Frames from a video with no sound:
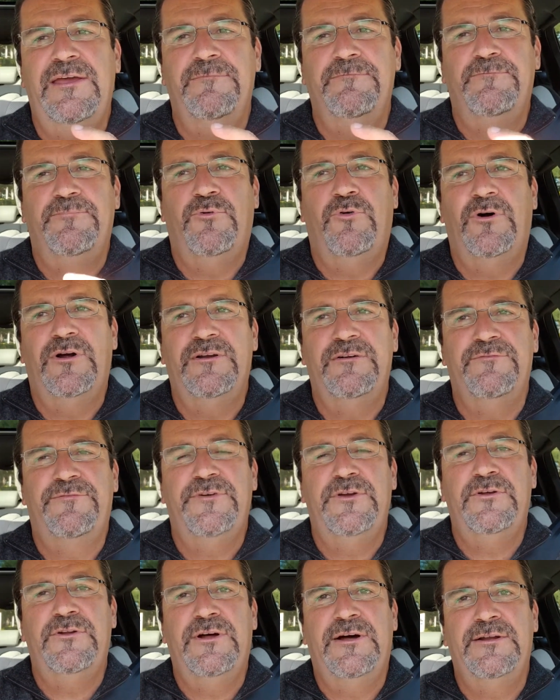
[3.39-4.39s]
important
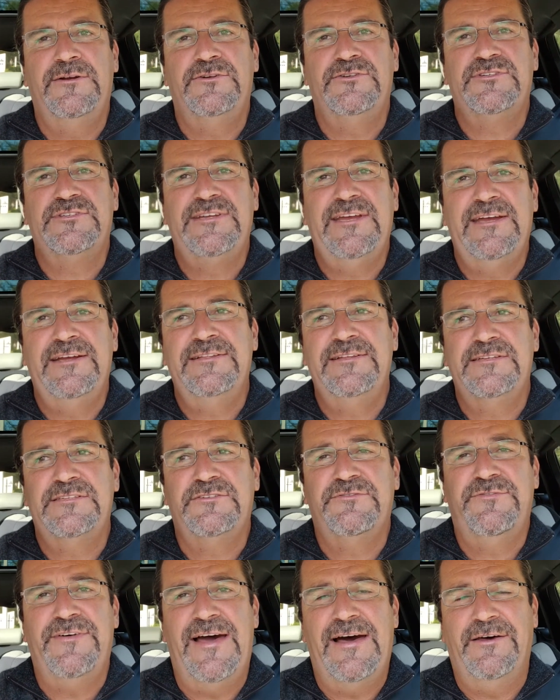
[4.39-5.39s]
for you to understand
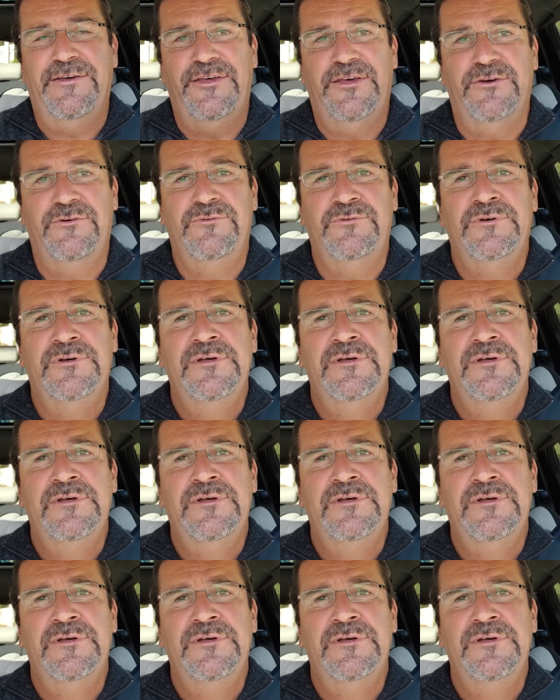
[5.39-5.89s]
its value.